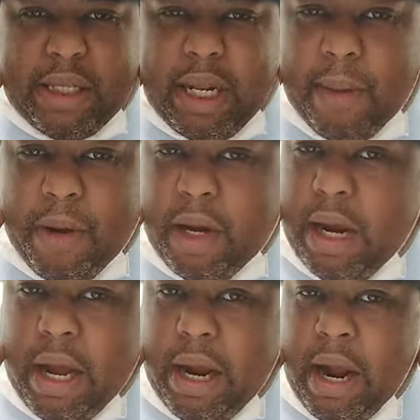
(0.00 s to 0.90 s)
like I'm gonna
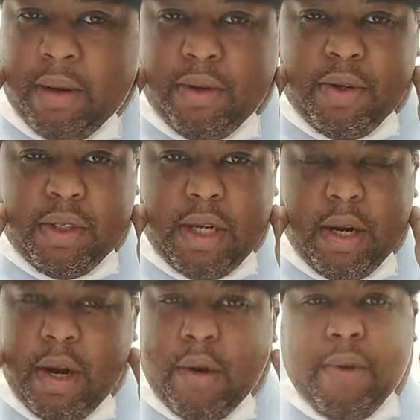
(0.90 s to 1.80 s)
knock her out and do this,
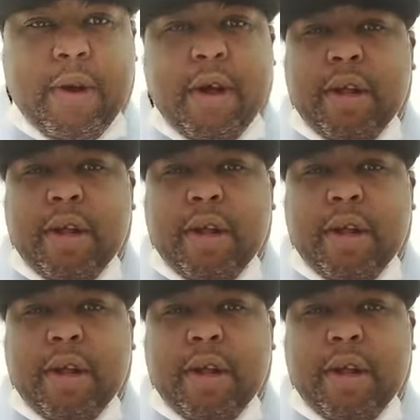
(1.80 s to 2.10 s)
that, no,